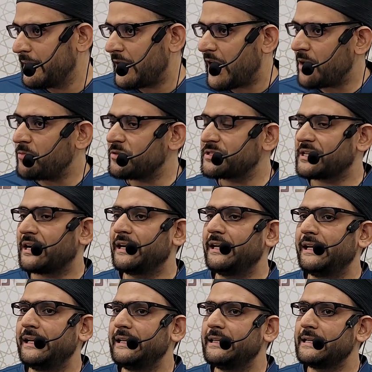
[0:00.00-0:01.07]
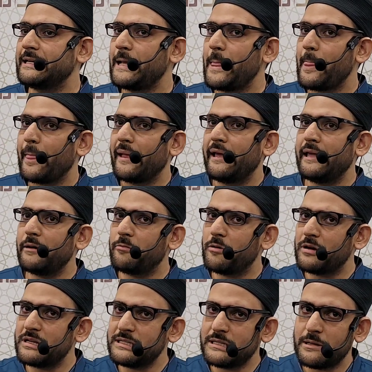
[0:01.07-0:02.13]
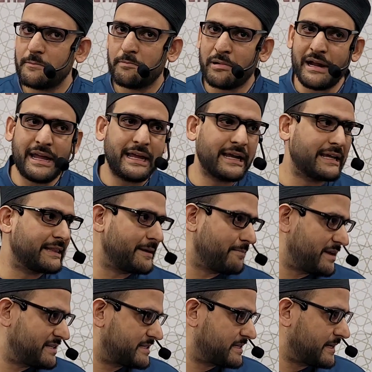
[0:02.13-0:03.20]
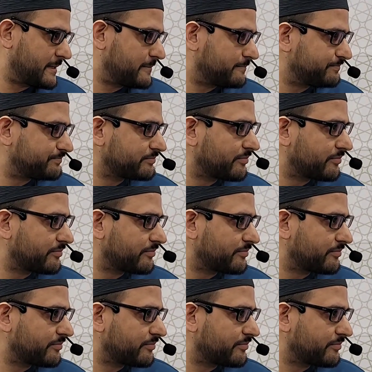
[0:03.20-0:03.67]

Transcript: Abu Sa'id, he was praying in the masjid.